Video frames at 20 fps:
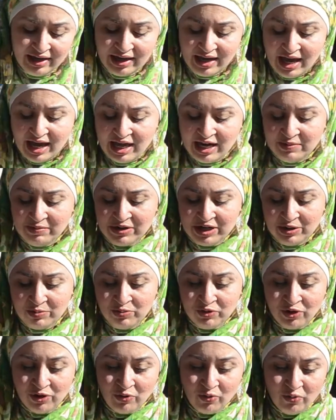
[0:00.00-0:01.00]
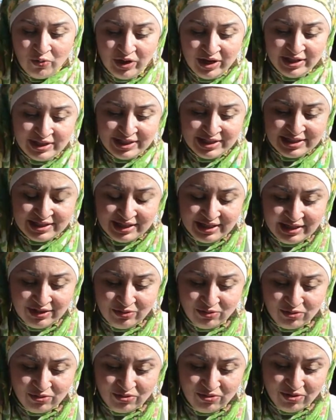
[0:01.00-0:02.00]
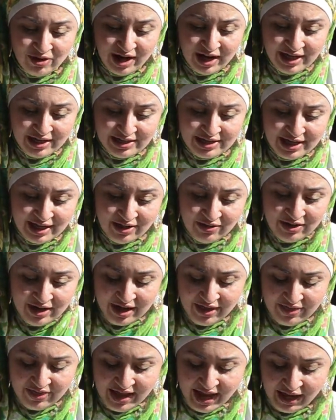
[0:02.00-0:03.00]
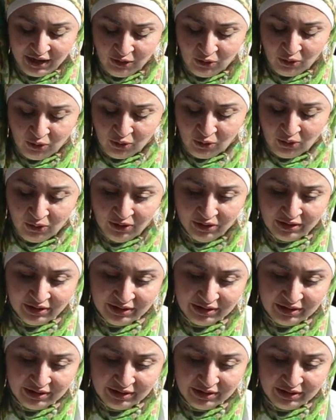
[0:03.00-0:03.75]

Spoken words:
And I'm going to put one seed right down in that hole.